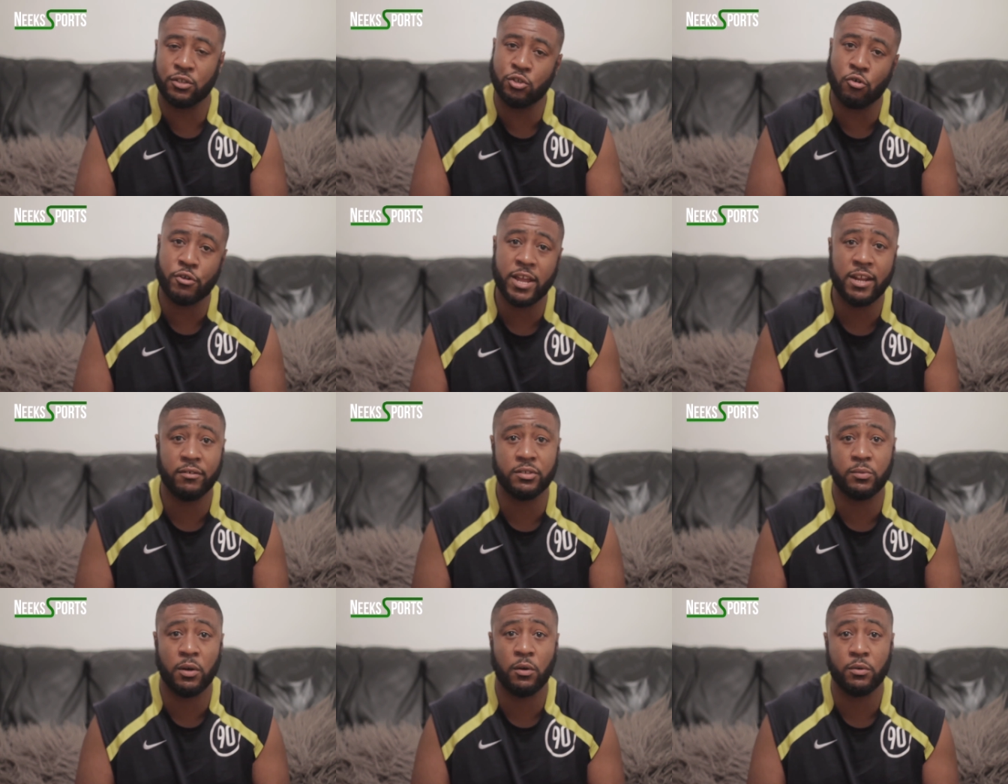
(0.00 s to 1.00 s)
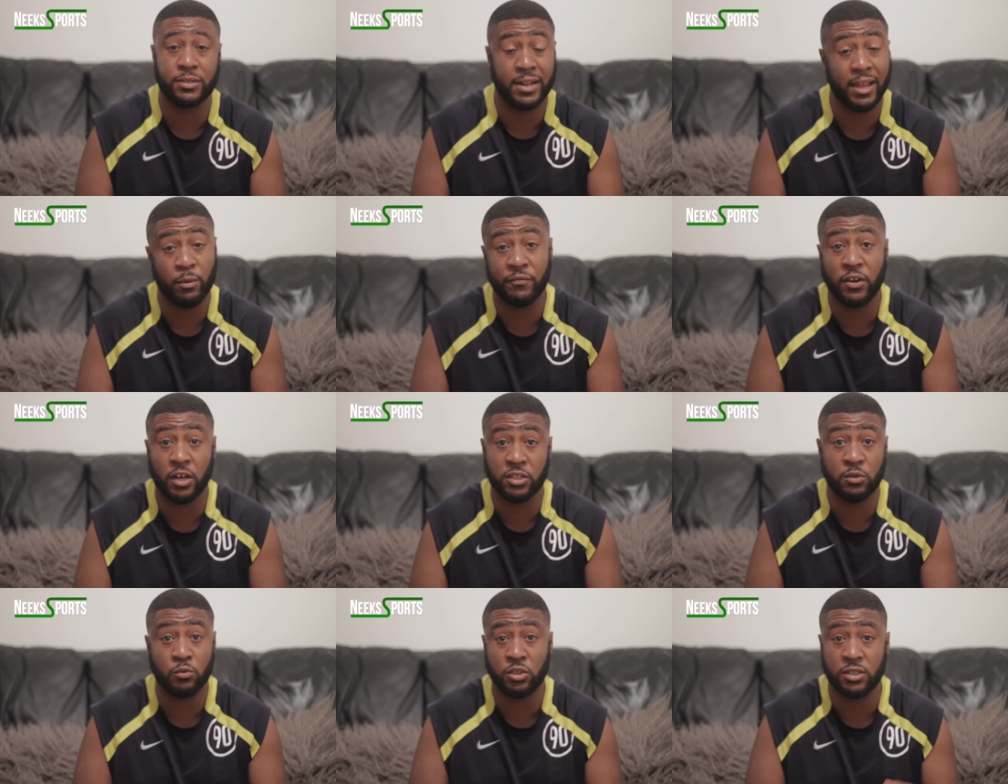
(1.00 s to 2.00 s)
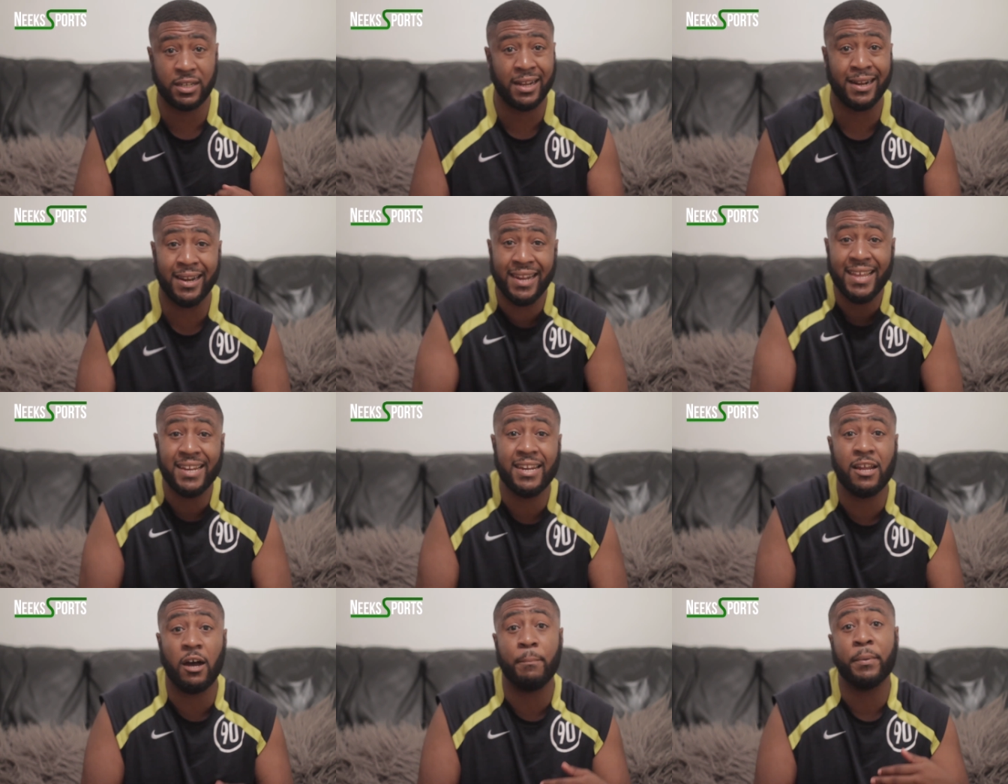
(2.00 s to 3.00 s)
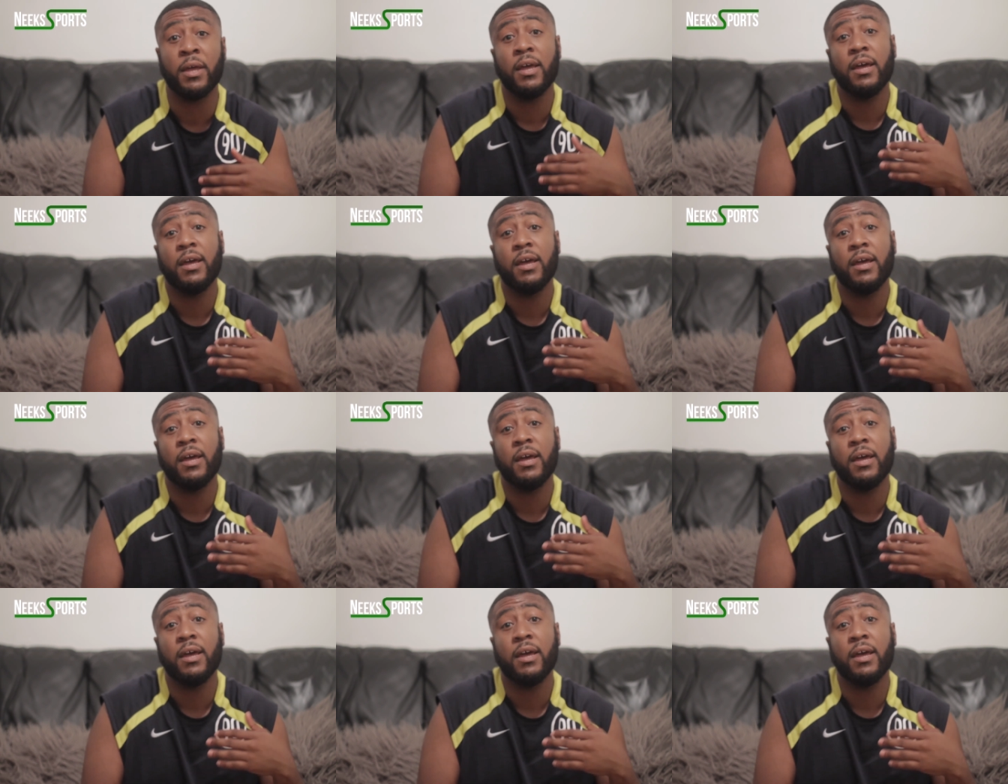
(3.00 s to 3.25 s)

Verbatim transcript: Torreira as well, who was linked with Arsenal, just cleaning up